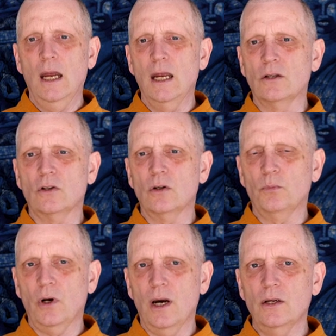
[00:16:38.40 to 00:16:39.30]
It's
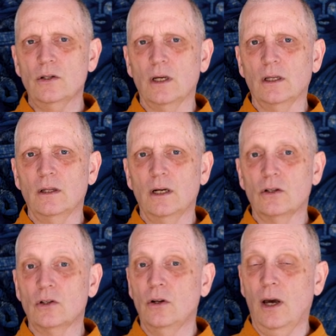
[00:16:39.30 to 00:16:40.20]
surprising that
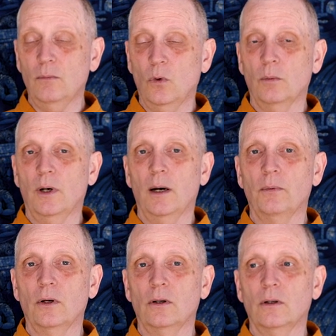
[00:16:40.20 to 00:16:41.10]
it's not more
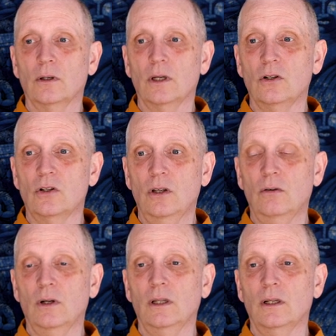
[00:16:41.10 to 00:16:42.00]
popular,
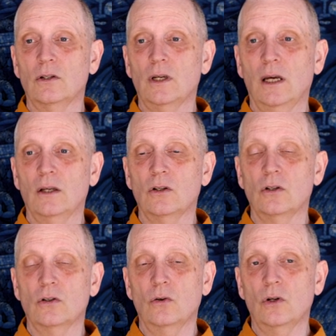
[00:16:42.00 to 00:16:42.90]
considering that science
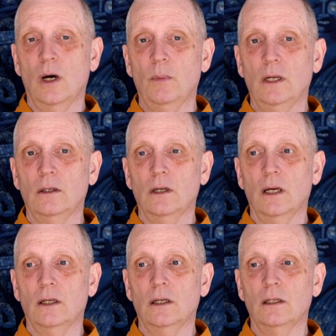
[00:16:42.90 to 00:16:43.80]
is so dominant
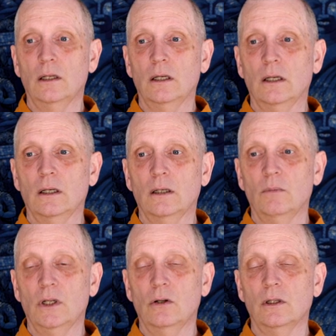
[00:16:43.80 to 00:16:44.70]
and that
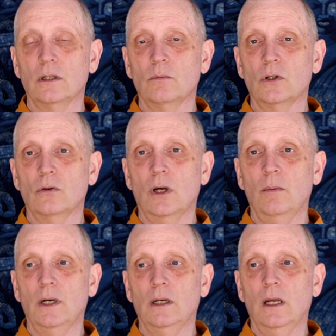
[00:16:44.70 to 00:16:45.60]
materialism is so
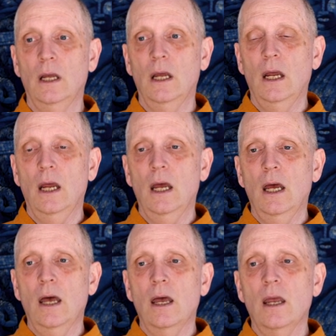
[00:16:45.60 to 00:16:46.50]
dominant.
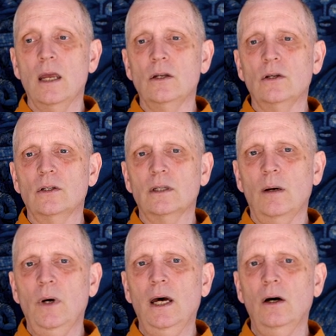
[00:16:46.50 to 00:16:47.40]
It
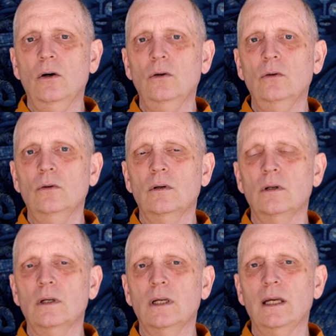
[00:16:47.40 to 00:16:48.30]
somehow
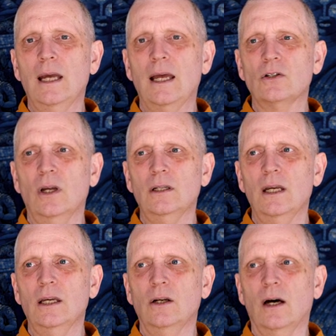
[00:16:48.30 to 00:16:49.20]
has not
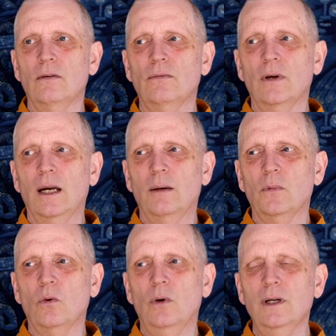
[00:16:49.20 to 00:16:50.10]
taken off, and
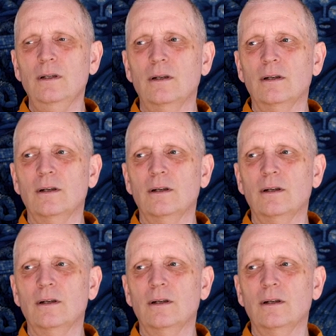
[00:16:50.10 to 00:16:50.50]
I'm quite